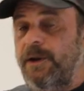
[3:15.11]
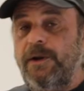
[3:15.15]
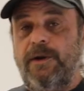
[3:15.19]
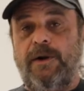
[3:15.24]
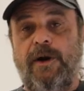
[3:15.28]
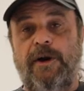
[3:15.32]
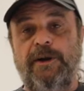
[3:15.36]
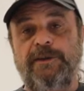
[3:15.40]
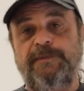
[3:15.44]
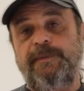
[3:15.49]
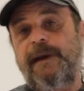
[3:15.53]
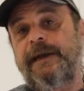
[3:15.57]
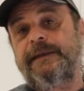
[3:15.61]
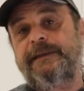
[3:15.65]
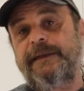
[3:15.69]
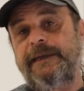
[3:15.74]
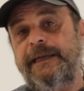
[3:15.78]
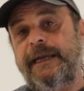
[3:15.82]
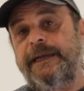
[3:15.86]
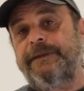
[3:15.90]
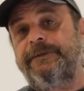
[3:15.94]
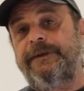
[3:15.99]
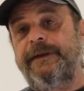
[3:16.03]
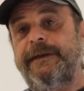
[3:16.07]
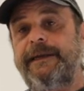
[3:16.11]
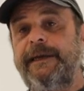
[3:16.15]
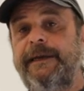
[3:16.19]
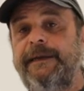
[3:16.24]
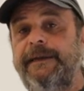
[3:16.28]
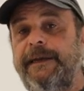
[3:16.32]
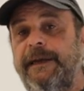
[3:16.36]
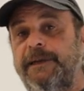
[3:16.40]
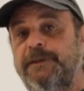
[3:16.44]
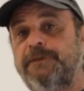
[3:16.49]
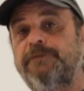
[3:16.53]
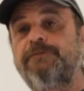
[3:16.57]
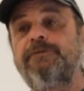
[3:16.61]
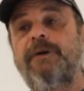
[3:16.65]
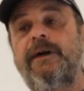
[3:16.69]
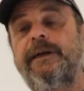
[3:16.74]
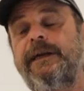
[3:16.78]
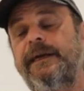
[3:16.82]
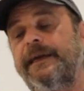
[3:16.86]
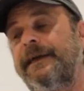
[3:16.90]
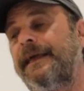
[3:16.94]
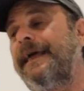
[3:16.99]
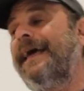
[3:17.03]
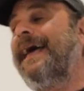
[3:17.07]
car's back together again, it's
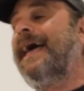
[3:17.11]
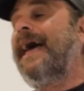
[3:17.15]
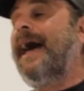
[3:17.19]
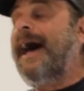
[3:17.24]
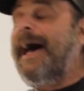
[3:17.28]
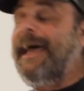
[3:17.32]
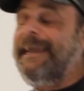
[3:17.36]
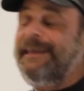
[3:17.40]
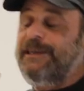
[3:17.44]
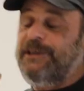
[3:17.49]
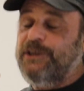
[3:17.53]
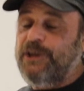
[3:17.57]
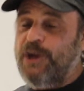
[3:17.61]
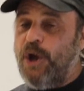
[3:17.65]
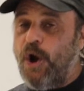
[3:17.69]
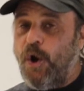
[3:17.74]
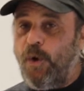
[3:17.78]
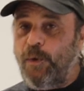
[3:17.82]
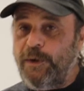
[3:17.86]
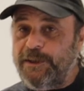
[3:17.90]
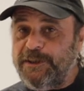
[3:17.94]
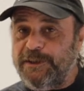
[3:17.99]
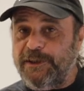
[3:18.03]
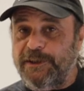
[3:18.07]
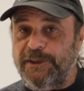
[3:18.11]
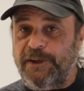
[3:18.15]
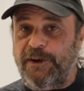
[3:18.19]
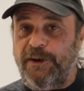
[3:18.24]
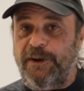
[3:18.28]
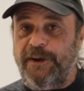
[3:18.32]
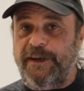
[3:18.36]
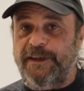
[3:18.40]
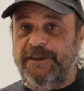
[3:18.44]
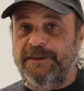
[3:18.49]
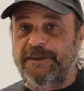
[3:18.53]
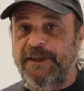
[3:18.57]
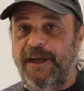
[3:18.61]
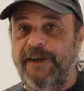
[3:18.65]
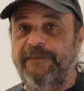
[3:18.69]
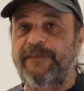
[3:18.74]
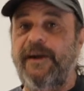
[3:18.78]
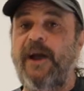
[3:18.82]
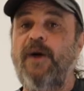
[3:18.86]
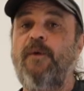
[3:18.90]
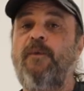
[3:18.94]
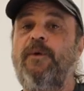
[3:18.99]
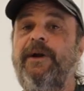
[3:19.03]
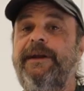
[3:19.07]
running. I know it's gonna hurt
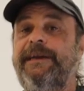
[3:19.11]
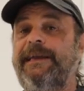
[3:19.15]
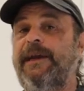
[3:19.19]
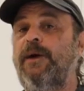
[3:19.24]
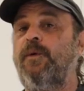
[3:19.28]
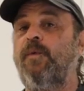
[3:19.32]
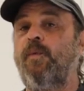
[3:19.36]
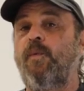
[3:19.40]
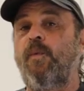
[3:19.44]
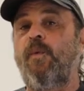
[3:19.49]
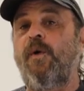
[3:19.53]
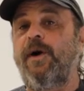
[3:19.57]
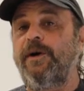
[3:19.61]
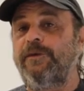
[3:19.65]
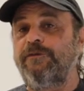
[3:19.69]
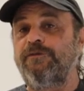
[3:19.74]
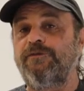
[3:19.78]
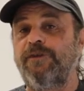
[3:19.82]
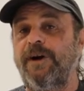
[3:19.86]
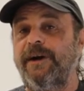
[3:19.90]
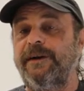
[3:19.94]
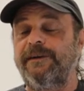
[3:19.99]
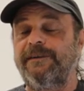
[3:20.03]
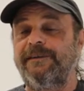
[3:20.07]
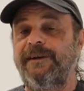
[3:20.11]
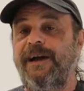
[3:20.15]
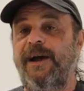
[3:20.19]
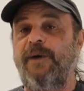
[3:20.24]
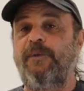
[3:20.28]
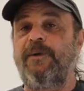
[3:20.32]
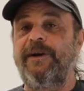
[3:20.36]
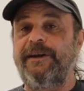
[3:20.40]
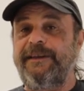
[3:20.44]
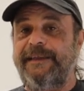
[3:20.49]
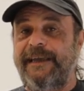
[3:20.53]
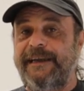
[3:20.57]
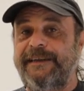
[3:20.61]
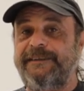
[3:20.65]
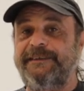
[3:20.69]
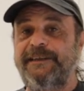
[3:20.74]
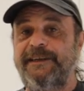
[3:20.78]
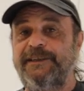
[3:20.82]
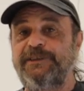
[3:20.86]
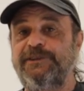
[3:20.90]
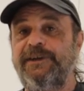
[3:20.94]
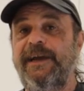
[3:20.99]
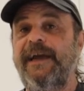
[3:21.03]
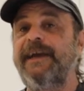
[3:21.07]
itself, I wanna get one run. I wanna take it
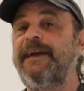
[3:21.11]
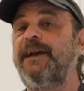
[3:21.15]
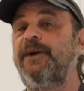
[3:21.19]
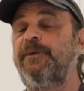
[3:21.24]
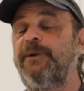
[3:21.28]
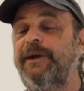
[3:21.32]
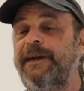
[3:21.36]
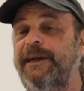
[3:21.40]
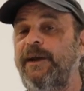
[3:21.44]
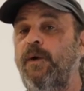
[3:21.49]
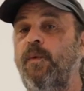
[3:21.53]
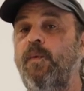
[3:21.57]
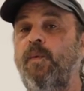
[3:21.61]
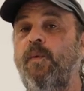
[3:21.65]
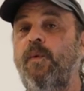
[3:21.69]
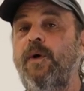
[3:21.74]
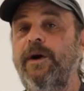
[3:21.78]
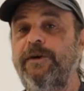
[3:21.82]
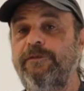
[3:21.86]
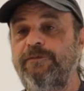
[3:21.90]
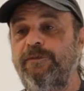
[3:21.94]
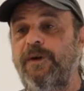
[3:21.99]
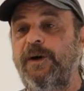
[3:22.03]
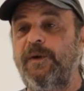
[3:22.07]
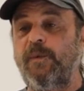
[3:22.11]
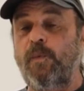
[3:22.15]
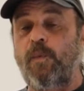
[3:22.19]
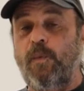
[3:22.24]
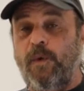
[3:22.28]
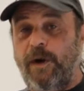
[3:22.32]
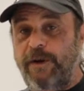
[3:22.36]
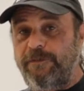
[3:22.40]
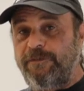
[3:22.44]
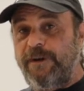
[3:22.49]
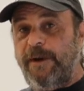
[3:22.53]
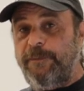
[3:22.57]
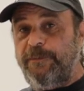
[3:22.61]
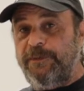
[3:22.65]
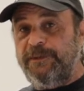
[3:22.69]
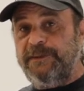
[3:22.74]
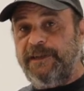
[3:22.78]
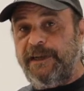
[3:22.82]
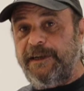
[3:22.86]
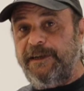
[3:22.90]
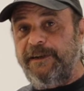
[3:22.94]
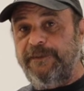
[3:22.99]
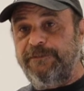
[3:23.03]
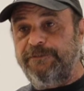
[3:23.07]
to the track and I wanna get one run, one
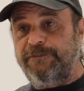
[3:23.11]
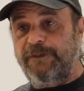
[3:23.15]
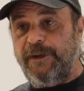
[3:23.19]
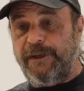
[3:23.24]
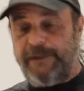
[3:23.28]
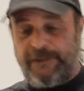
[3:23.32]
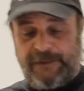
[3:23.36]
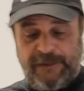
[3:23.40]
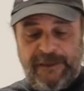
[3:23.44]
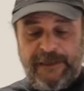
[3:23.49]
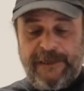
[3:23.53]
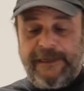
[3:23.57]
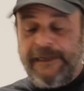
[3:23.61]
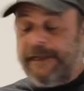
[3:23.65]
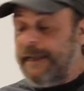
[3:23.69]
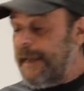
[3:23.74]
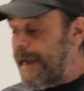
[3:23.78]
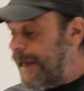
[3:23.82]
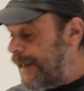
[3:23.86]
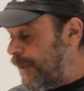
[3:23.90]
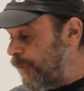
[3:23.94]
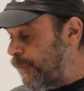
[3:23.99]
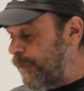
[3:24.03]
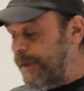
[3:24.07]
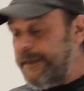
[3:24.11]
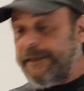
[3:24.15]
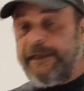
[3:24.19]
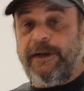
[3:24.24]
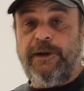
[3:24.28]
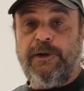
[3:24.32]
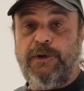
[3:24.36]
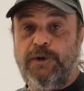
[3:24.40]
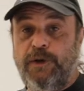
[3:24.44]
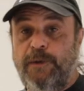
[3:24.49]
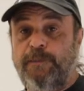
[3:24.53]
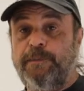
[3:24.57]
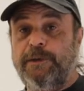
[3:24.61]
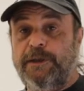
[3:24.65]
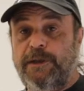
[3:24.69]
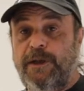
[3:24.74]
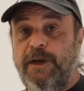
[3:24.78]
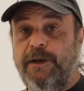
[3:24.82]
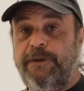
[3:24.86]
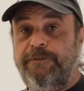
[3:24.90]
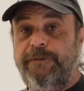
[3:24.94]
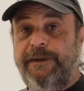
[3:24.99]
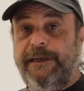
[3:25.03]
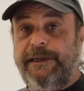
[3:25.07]
representative run and I want to get a good
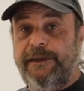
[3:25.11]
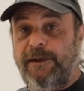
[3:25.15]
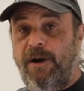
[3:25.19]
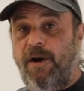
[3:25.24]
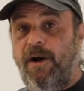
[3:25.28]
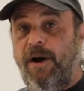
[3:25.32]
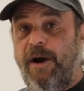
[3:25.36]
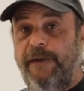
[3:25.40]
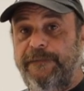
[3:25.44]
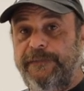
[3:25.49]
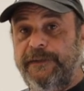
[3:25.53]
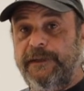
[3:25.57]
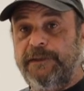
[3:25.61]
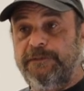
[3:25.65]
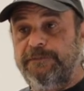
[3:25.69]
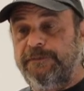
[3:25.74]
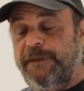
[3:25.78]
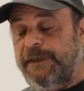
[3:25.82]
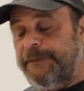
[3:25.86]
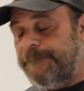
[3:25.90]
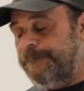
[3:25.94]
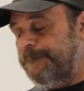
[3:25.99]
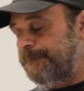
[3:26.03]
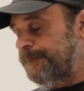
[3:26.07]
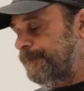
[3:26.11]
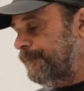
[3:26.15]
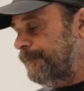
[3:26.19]
plug read on this run.